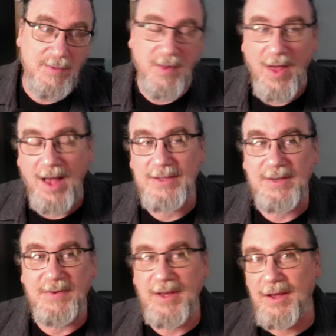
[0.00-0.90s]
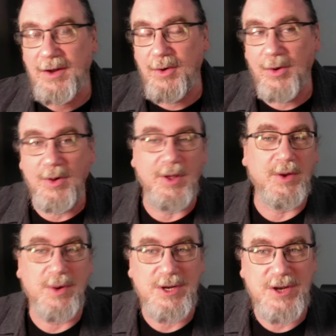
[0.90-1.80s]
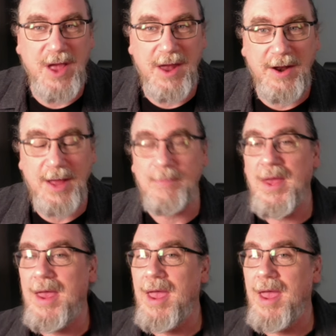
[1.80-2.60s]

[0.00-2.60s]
philosophy and early Christianity.